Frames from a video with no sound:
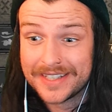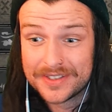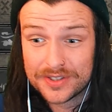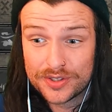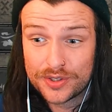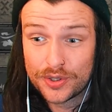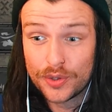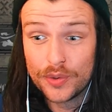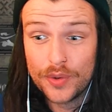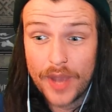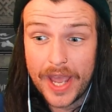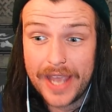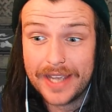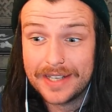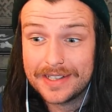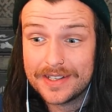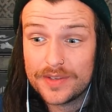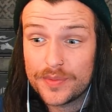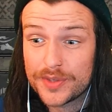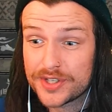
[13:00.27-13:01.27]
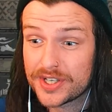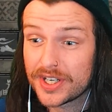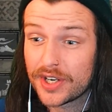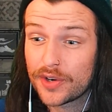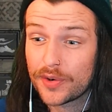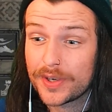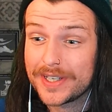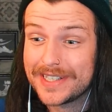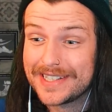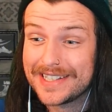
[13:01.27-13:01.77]
It's Two-Hander, which
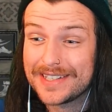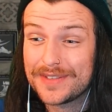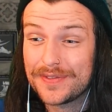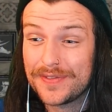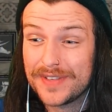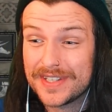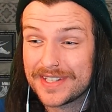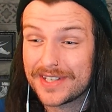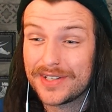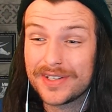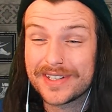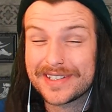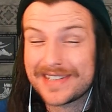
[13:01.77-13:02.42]
increases physical